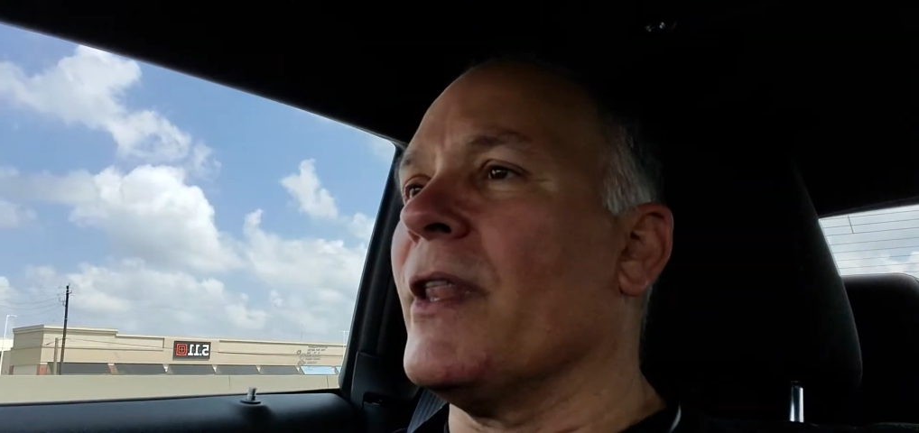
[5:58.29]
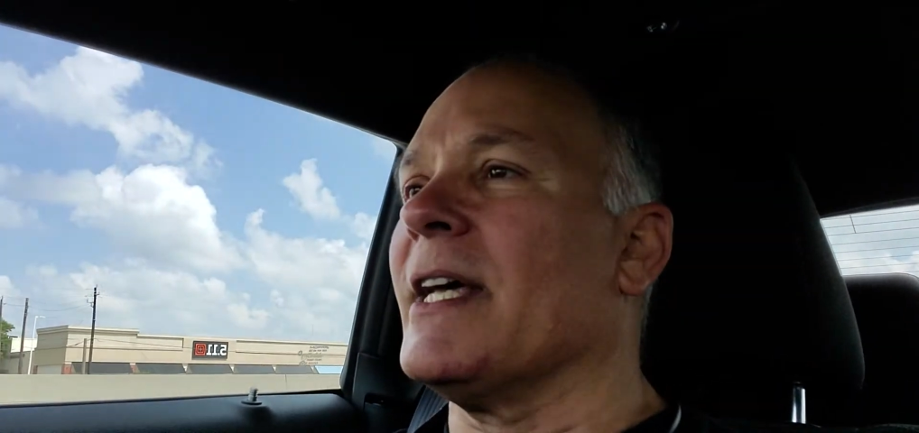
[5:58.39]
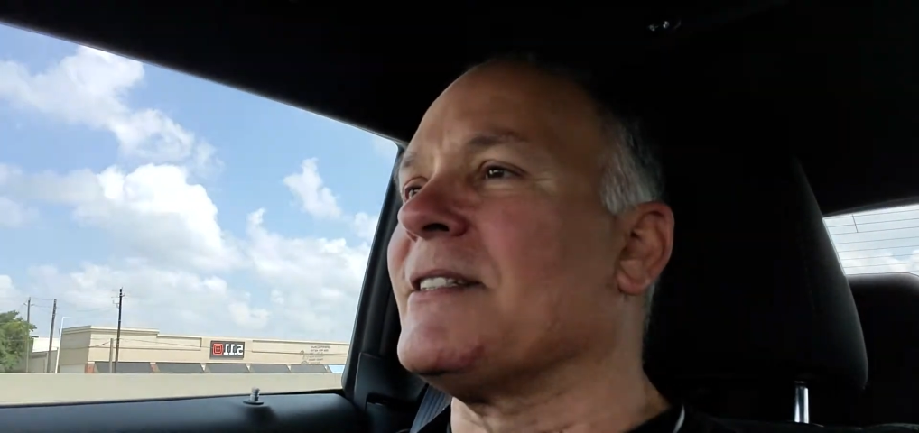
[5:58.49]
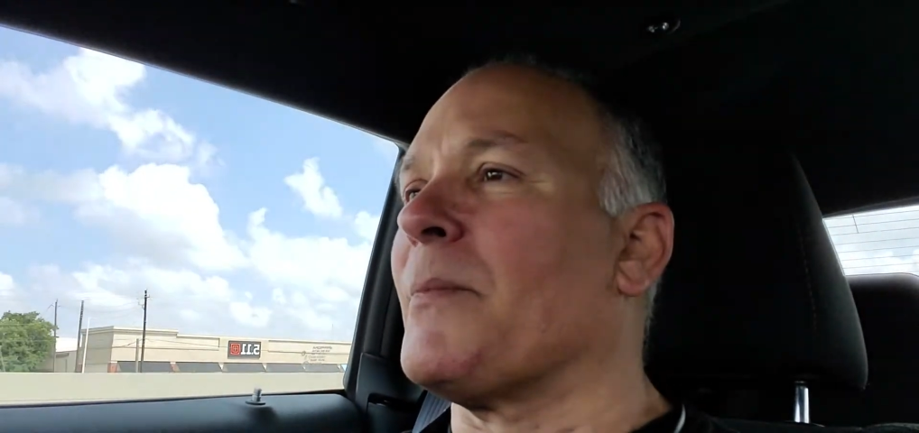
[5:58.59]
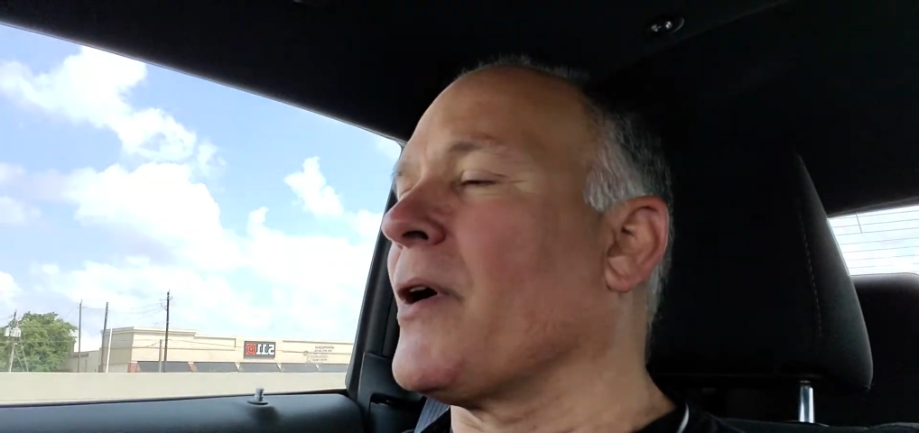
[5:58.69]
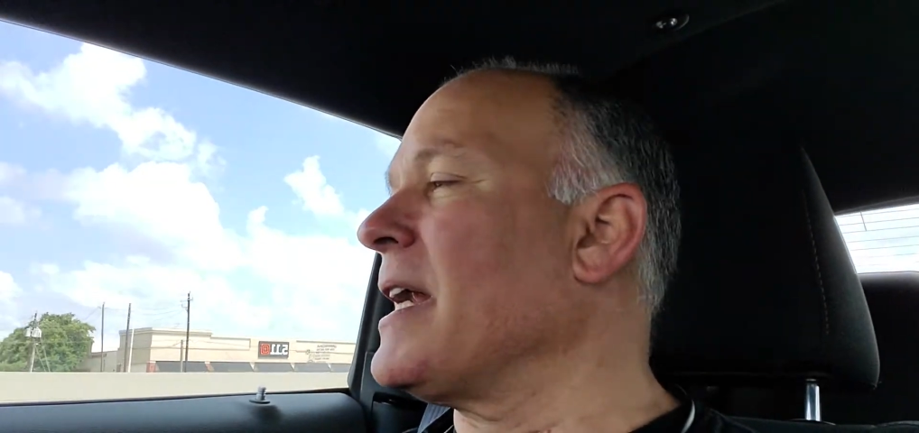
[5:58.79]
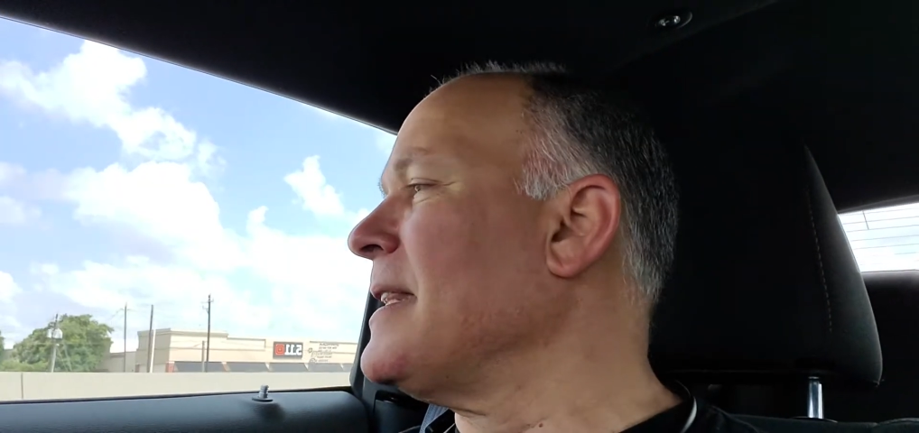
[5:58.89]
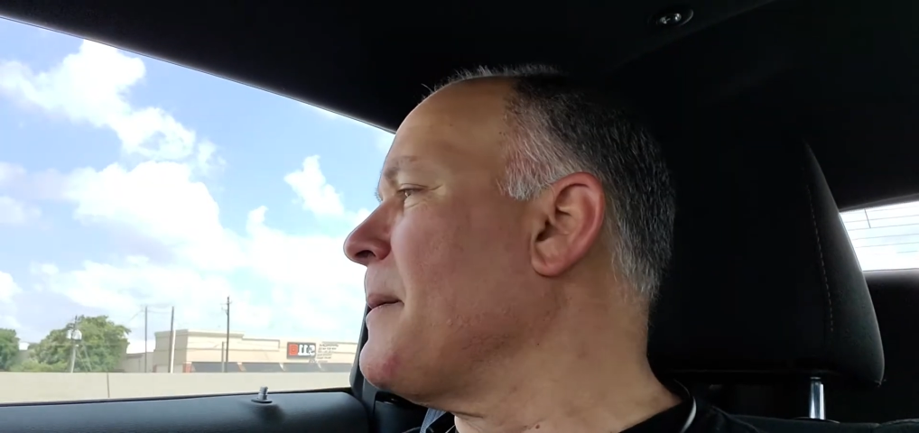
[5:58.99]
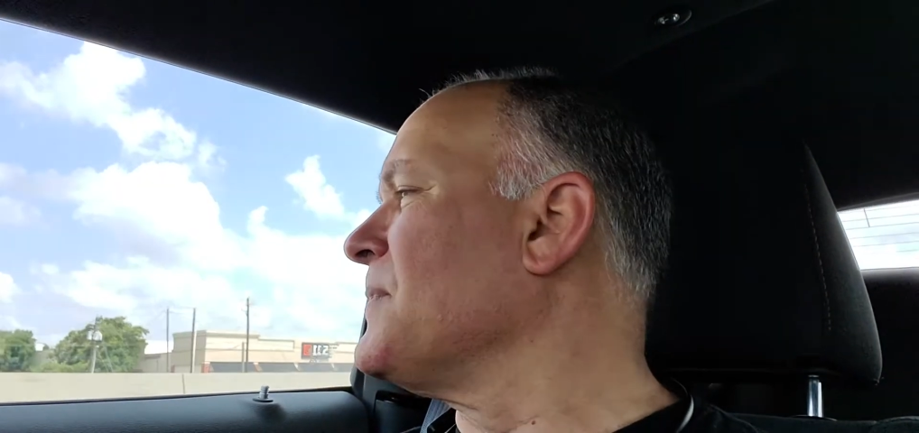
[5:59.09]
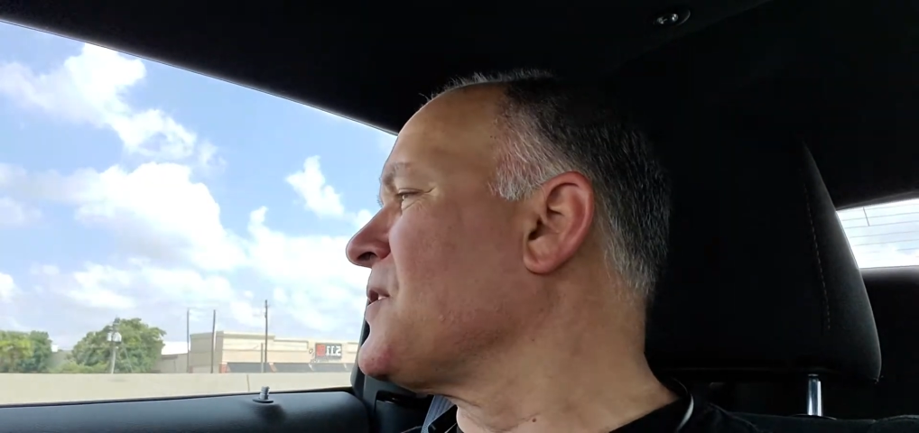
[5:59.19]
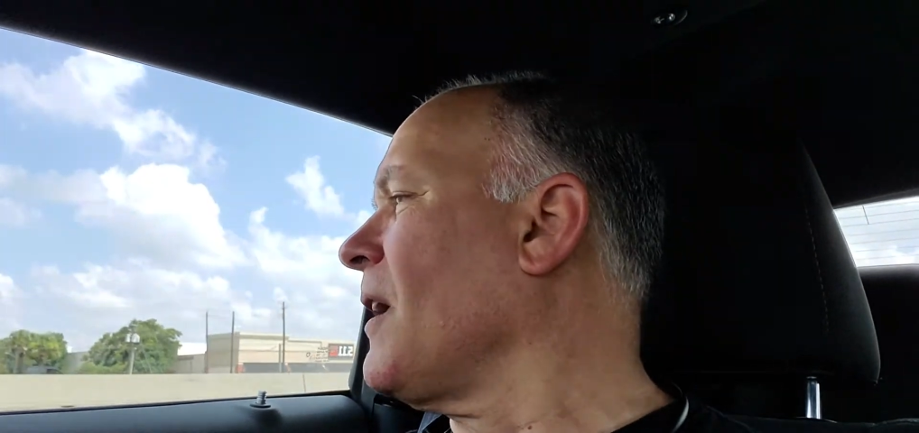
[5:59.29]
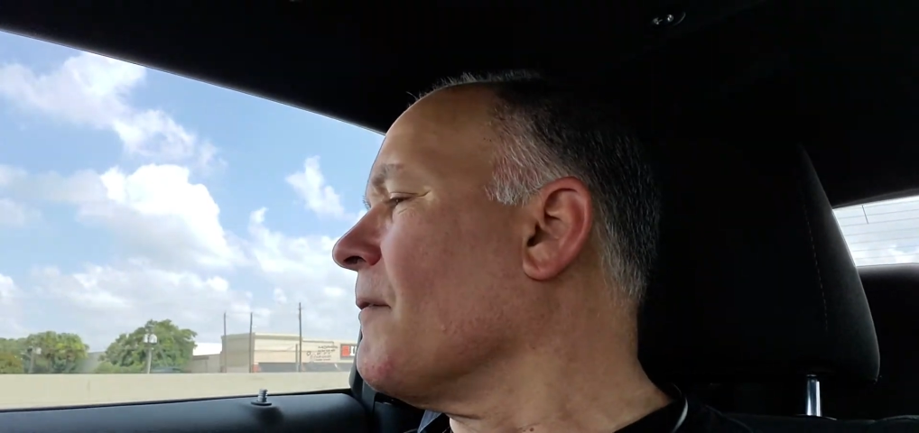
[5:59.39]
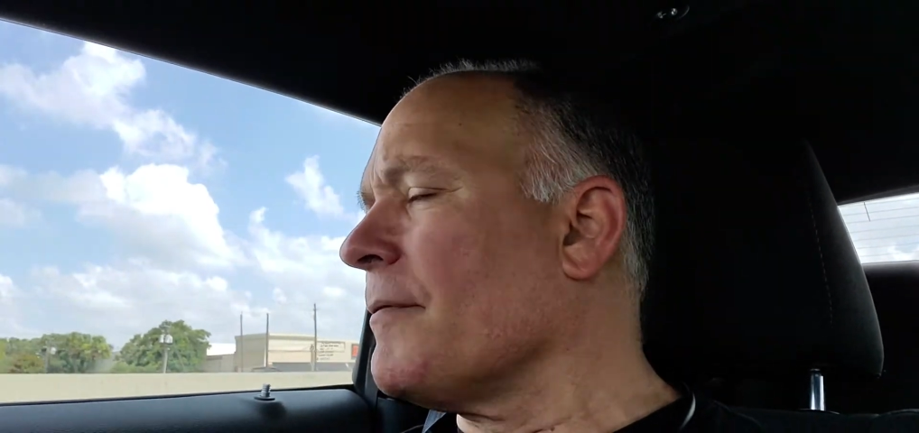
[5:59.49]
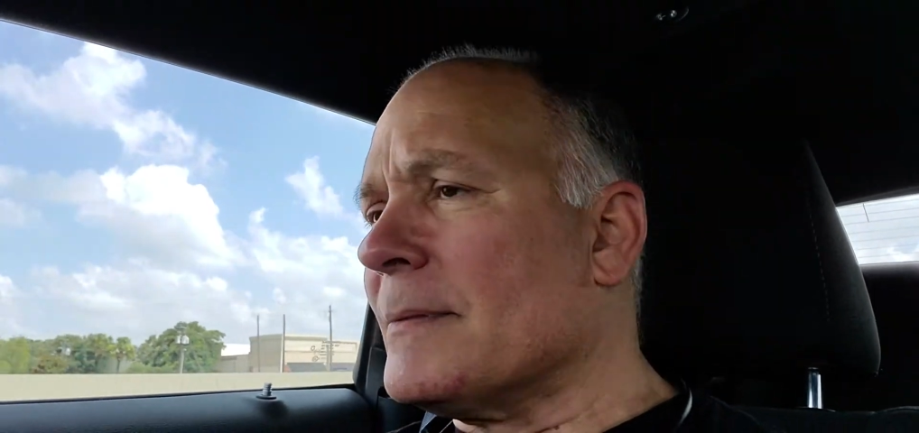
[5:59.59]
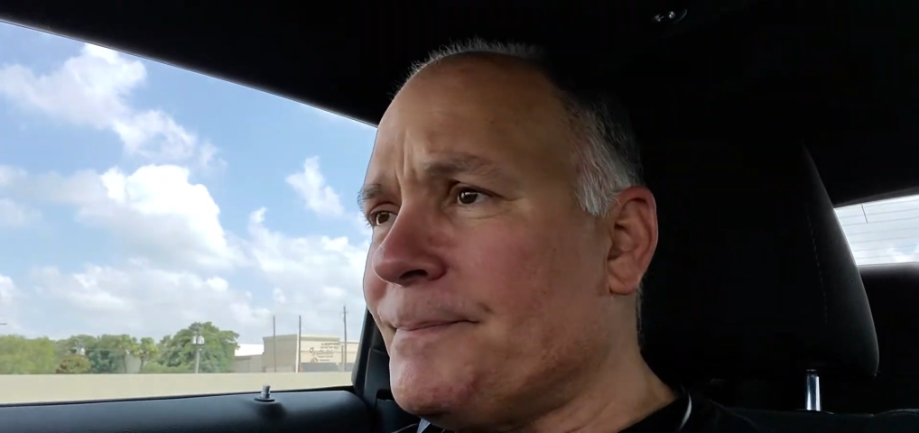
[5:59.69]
They're separating themselves